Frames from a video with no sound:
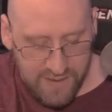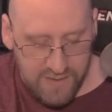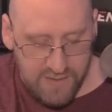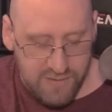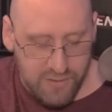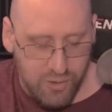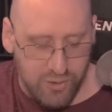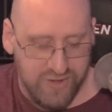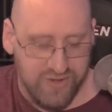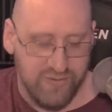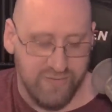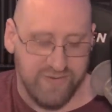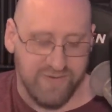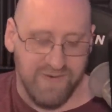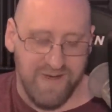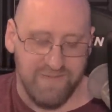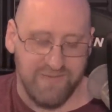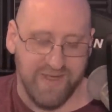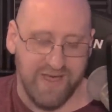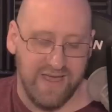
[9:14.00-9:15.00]
According to its
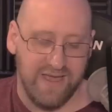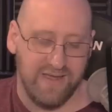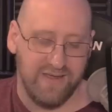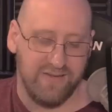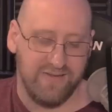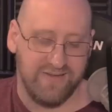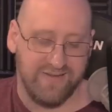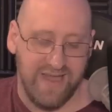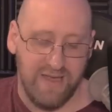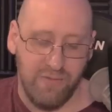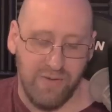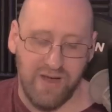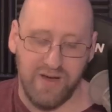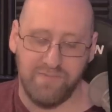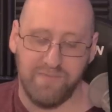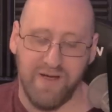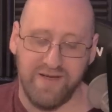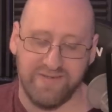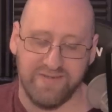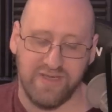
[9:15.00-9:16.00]
website, the
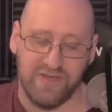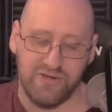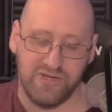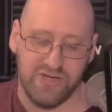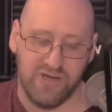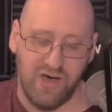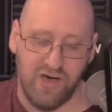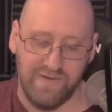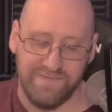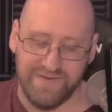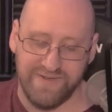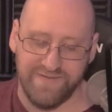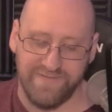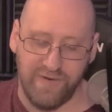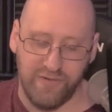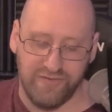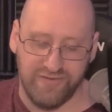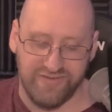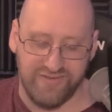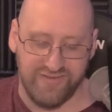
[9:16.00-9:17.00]
statewide prosecution office
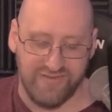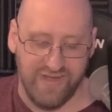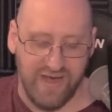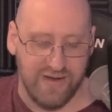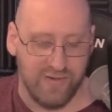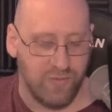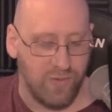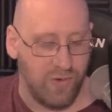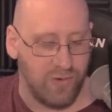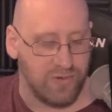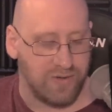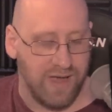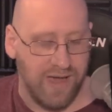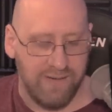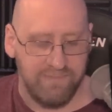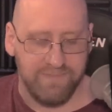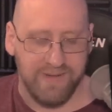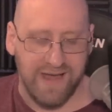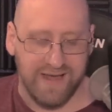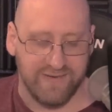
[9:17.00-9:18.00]
focuses on, quote,
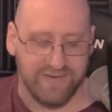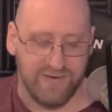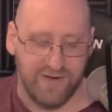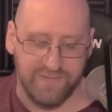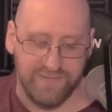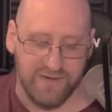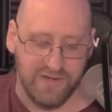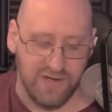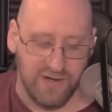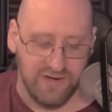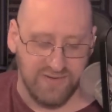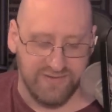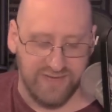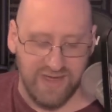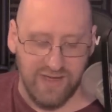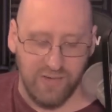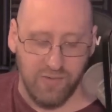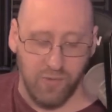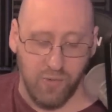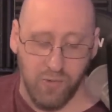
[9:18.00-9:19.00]
"complex, often
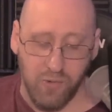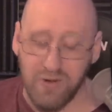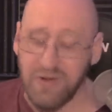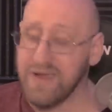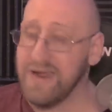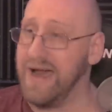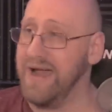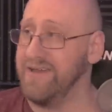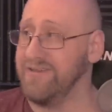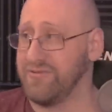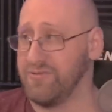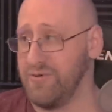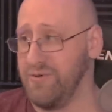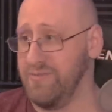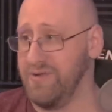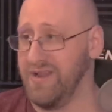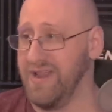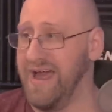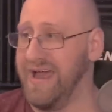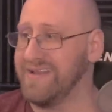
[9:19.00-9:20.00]
large-scale, organized
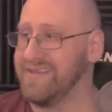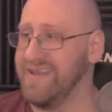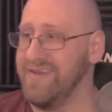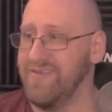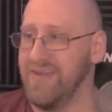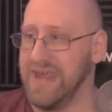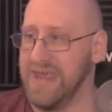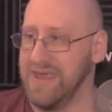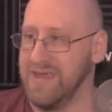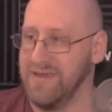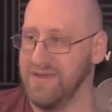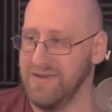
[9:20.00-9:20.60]
criminal activity."